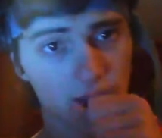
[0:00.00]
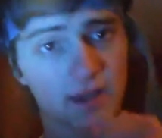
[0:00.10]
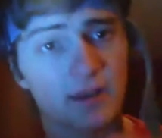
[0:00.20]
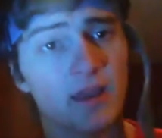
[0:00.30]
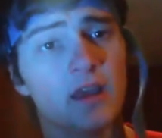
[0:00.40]

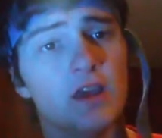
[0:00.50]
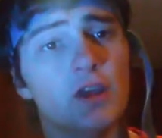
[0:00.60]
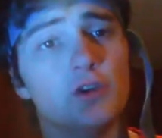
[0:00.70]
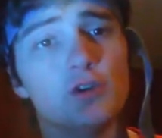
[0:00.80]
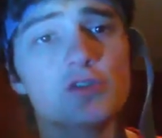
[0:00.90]
And
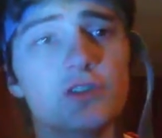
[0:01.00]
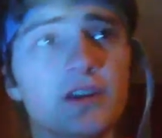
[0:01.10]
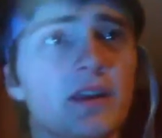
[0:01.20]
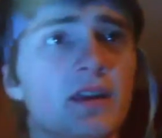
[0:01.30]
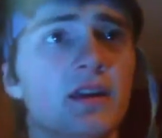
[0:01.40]

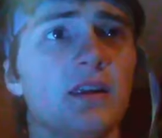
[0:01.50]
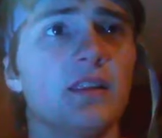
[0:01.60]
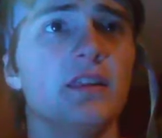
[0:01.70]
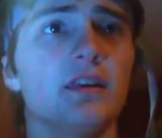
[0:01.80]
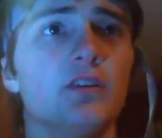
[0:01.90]
usually,
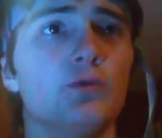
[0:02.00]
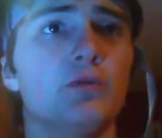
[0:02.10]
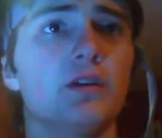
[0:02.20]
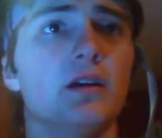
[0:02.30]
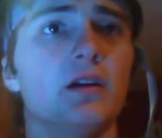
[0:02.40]
things
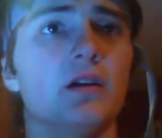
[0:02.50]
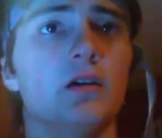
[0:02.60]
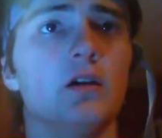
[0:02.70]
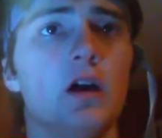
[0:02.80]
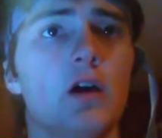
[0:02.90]
we
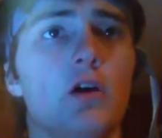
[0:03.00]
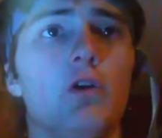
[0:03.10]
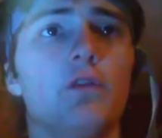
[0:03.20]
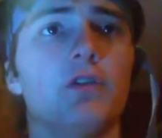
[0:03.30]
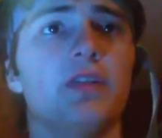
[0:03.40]

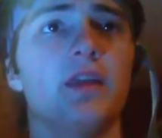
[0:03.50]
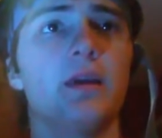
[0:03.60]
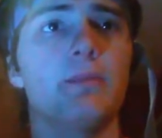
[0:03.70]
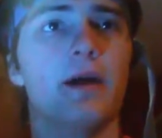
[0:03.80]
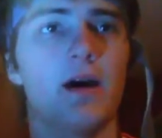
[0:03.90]

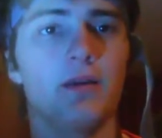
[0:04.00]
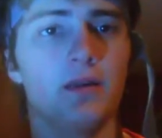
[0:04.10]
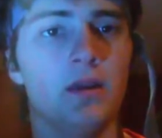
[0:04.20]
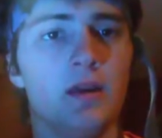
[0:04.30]
overthink about